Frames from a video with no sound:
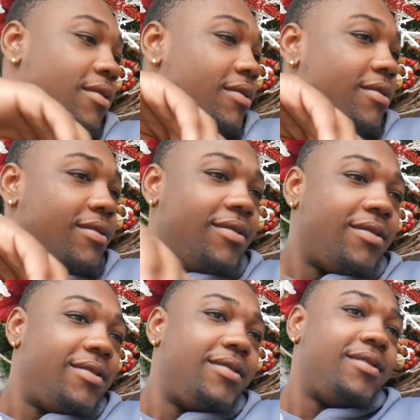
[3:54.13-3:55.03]
Cincinnati
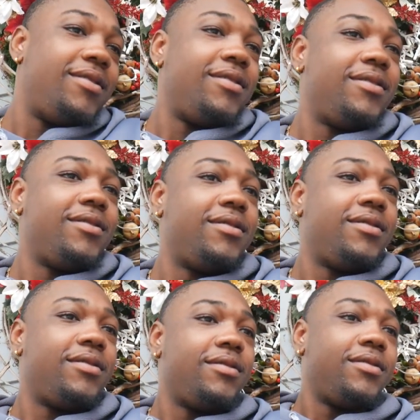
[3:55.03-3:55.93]
better than Michigan?
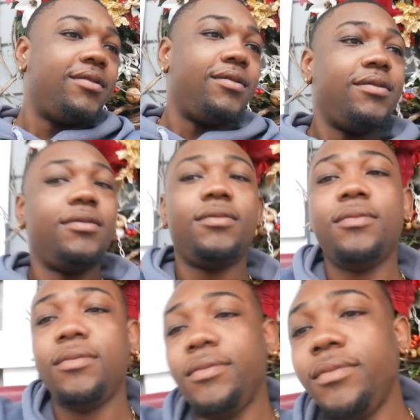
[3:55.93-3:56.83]
That
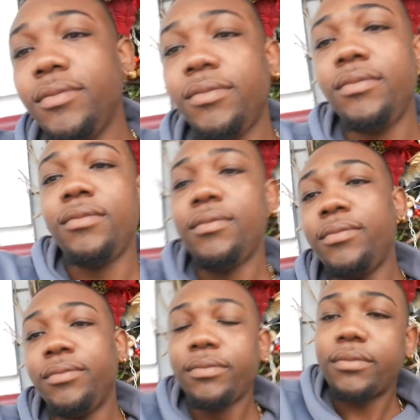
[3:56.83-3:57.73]
what you I saying? think
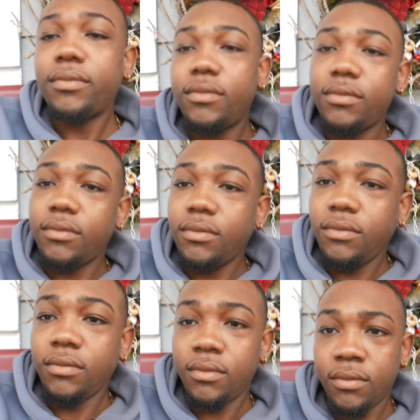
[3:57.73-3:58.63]
they, they, I think they, they
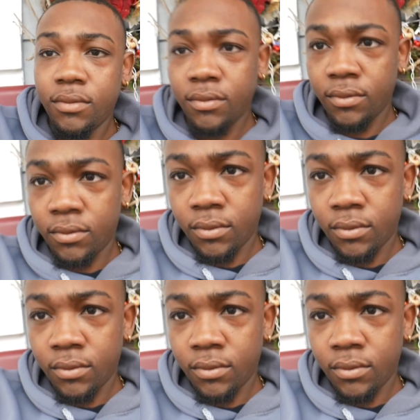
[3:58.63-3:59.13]
direct there with each